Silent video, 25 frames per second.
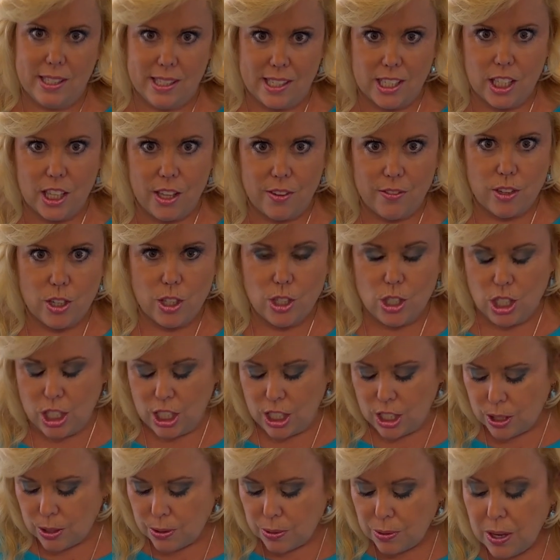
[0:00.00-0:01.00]
delivered to
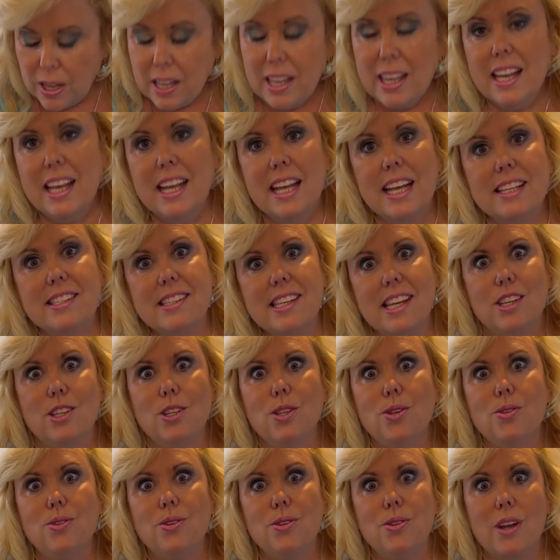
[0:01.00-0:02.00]
you is that
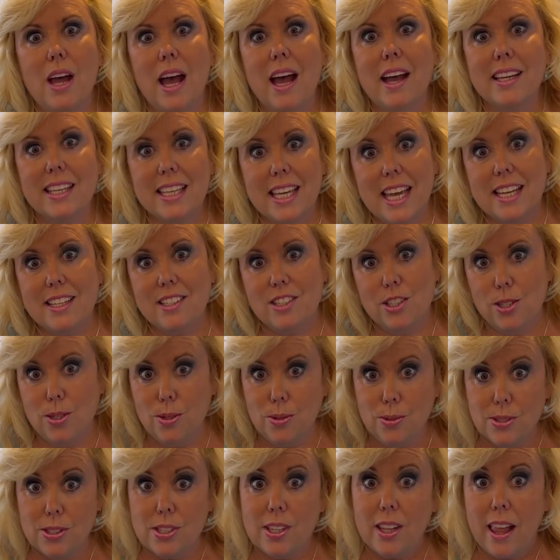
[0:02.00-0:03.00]
you do not get to
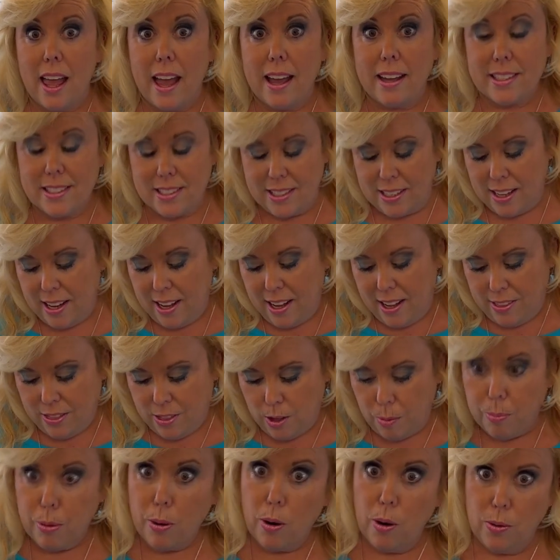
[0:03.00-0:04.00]
select the
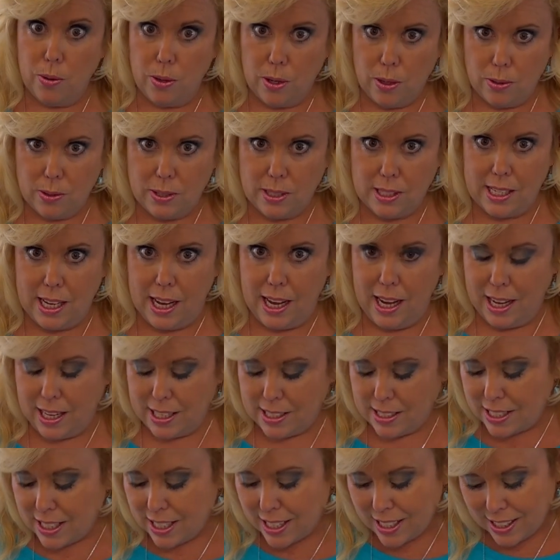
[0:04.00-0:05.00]
produce.
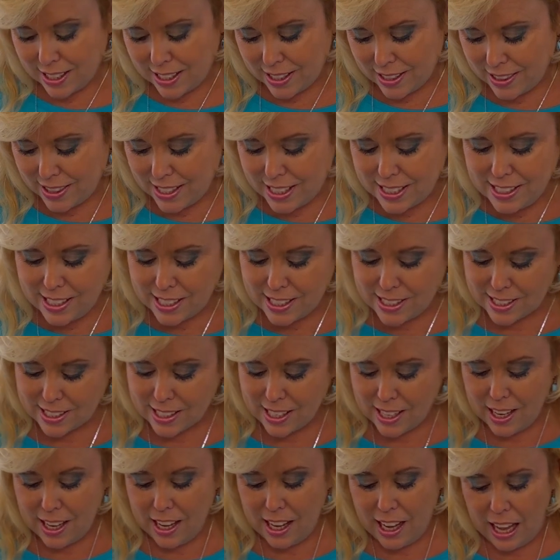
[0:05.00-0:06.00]
And this is
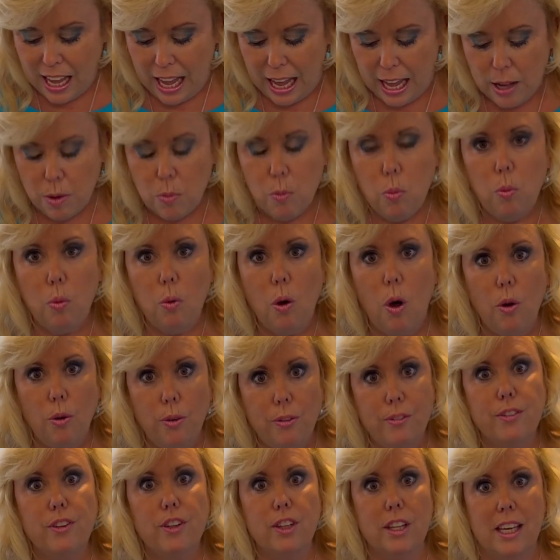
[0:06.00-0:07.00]
a
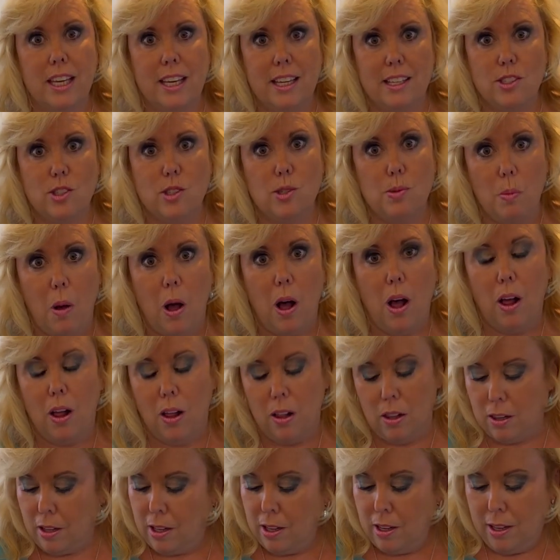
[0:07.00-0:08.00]
woefully
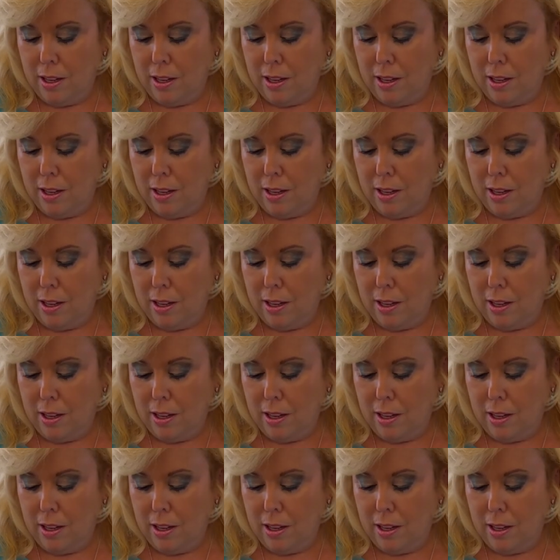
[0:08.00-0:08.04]
small